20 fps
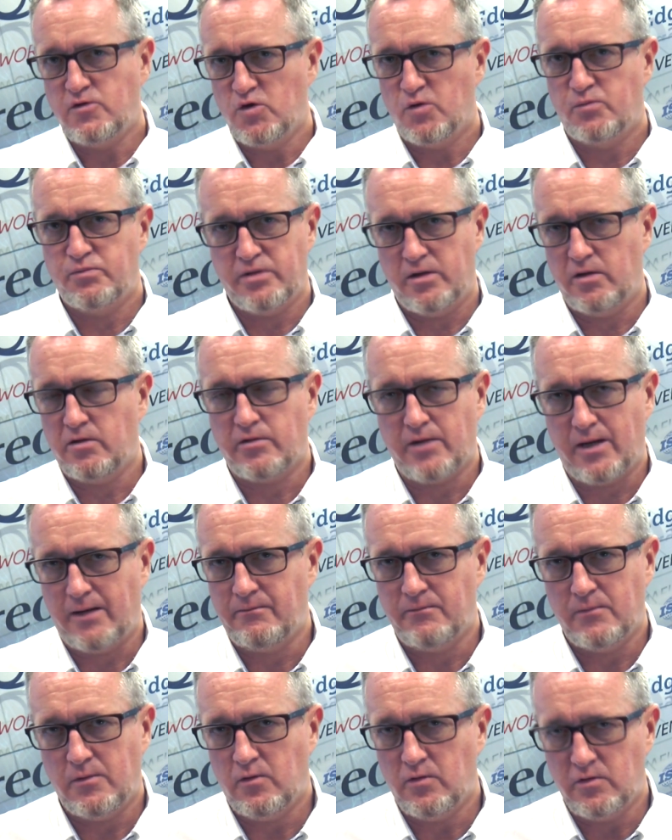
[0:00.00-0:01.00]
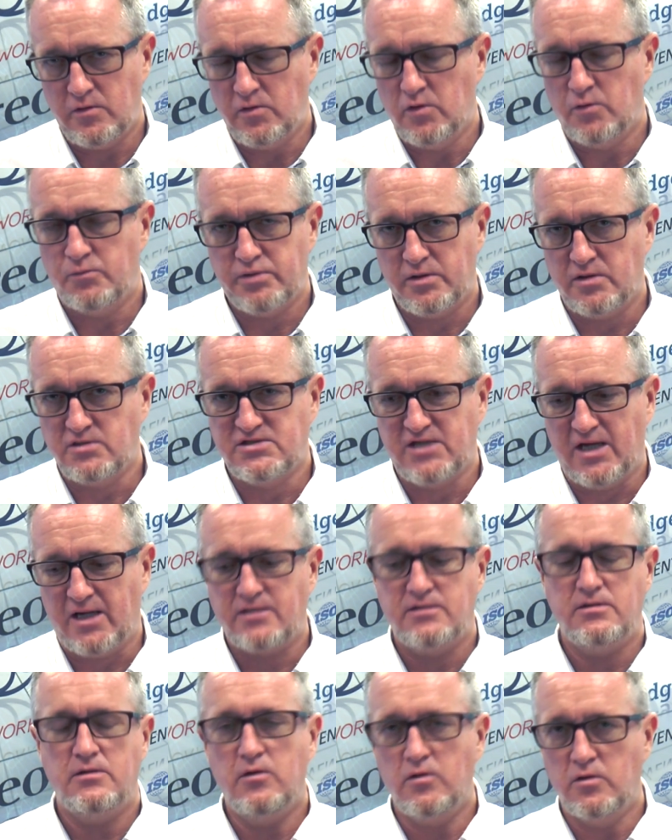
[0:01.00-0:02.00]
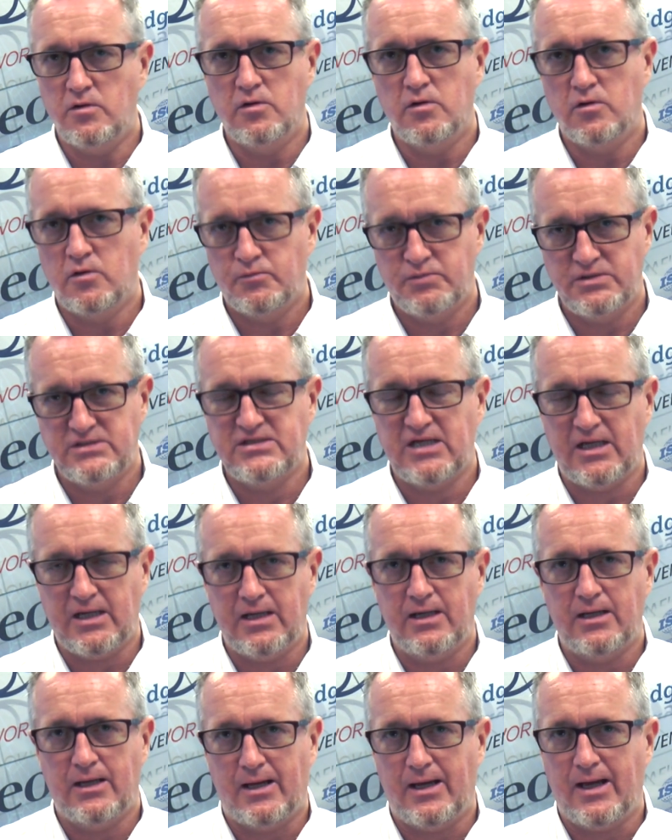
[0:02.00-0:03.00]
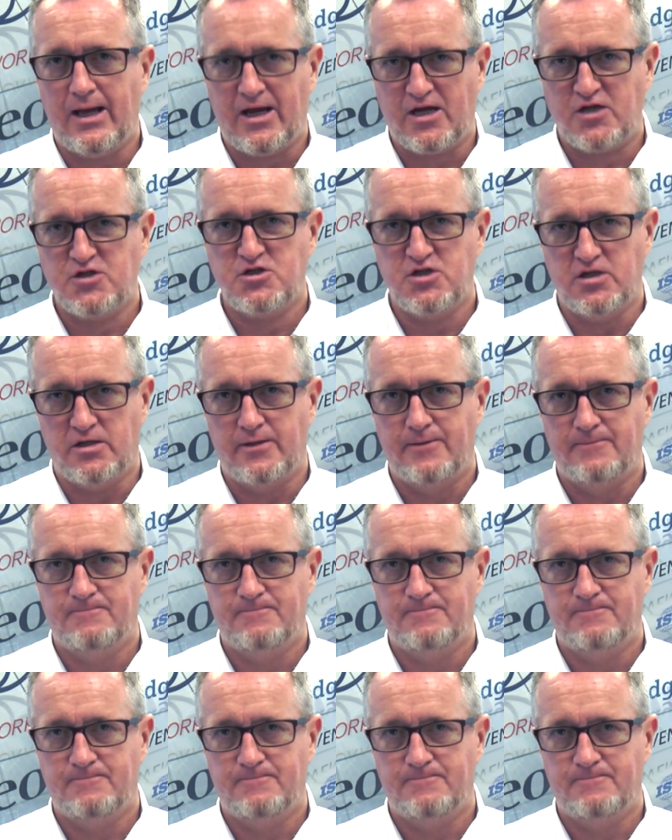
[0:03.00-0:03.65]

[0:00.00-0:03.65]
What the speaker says: your program or your project or your particular action.